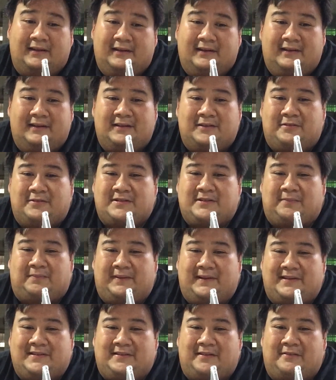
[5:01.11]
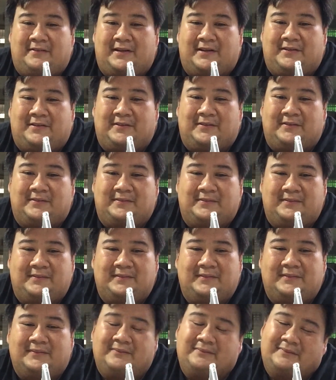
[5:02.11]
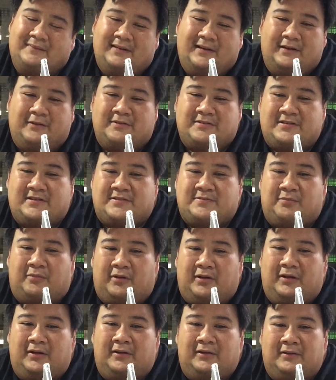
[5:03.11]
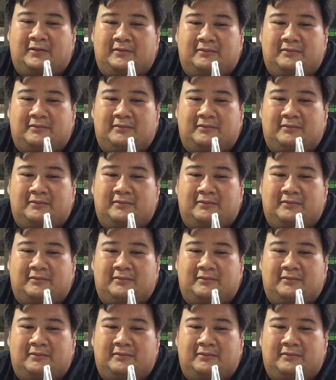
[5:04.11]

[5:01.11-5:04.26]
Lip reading: This was the place I went to. It was a small